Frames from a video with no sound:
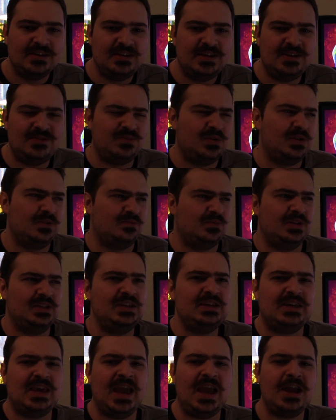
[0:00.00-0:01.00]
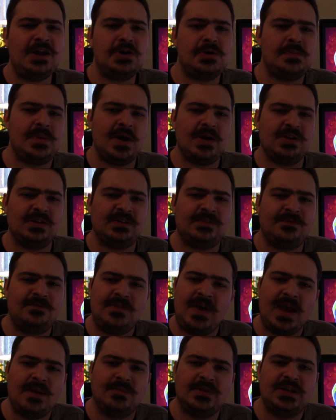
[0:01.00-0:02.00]
He wouldn't really care about his
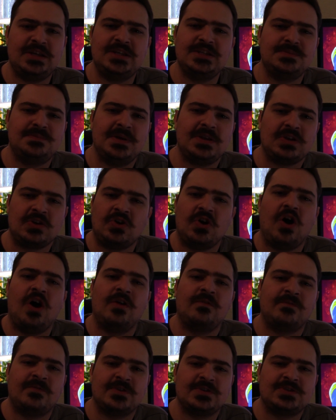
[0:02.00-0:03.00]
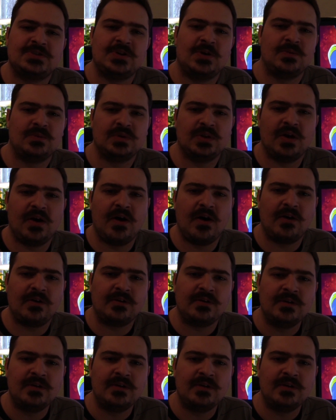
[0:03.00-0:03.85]
family, he's been gone for so long.